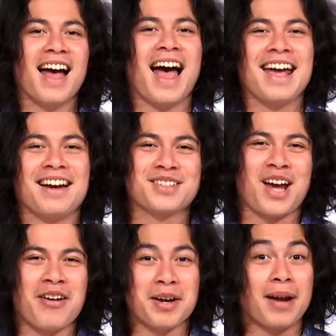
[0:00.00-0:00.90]
Hey, how's it
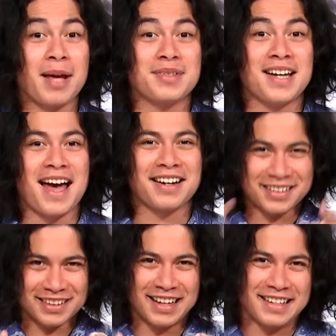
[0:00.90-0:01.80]
going? My name's Nat.
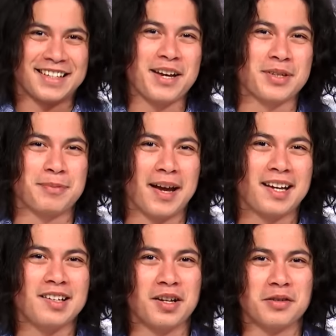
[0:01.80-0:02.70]
Let's see what's
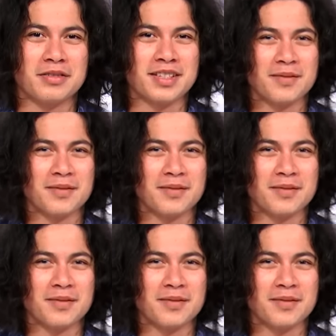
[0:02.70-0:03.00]
making news.